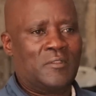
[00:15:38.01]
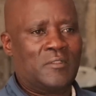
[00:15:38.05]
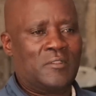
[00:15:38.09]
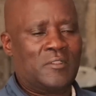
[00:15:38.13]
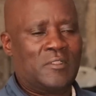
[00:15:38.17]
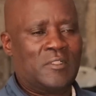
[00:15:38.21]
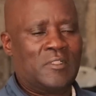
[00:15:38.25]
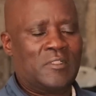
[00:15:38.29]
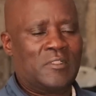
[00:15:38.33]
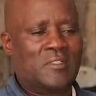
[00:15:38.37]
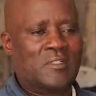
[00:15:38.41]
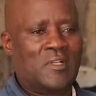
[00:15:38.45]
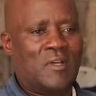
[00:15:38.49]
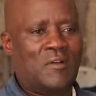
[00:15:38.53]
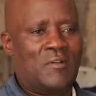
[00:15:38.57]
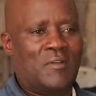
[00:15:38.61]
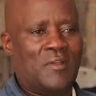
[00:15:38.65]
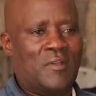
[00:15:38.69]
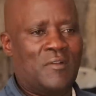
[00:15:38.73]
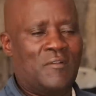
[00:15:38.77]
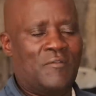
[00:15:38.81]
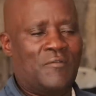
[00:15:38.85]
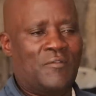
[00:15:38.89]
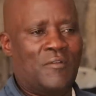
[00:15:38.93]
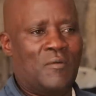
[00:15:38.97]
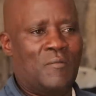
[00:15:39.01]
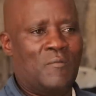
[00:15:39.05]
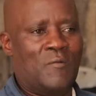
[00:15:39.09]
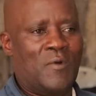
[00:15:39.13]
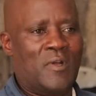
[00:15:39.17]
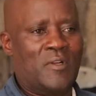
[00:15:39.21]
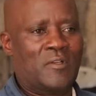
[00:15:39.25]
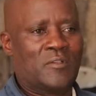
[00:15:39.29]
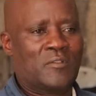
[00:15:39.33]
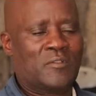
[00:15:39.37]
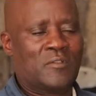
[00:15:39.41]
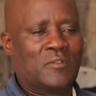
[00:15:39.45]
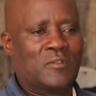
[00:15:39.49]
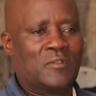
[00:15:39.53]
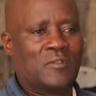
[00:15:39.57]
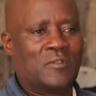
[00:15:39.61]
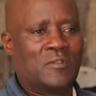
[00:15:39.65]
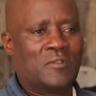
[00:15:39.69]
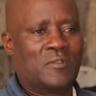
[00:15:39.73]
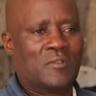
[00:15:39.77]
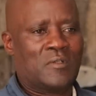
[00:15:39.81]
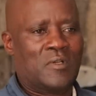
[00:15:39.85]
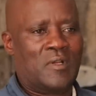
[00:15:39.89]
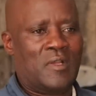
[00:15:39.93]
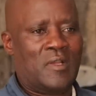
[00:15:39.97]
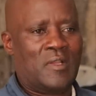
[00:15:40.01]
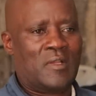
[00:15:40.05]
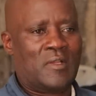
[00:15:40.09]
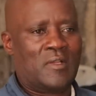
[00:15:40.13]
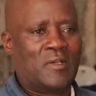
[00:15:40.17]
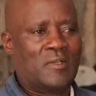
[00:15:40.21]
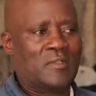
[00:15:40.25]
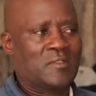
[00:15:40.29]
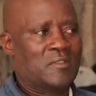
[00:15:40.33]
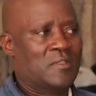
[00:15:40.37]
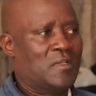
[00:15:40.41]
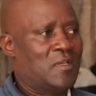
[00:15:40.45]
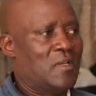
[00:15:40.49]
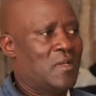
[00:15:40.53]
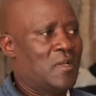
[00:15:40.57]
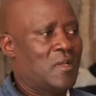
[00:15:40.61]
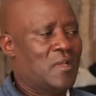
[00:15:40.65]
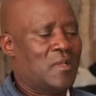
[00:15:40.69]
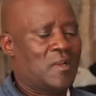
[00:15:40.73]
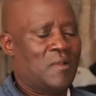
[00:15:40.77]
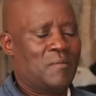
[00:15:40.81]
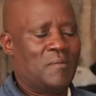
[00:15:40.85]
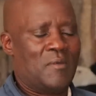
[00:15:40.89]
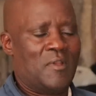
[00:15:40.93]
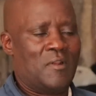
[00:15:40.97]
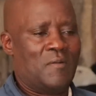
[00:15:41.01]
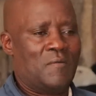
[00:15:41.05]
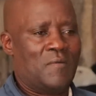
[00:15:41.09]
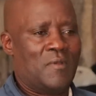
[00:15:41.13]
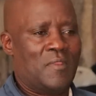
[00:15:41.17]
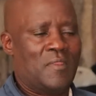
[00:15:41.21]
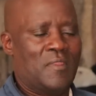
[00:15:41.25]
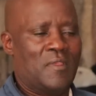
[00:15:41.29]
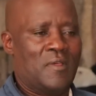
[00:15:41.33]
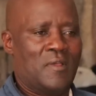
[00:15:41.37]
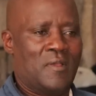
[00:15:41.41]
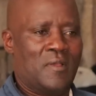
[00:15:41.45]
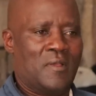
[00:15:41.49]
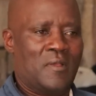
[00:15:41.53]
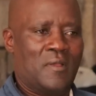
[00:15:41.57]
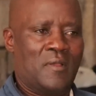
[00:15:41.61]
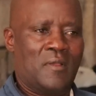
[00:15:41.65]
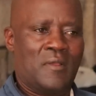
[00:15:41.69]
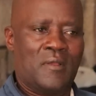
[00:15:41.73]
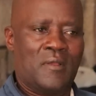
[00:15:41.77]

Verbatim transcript: She's now in Form 1, so I can say I remain with the,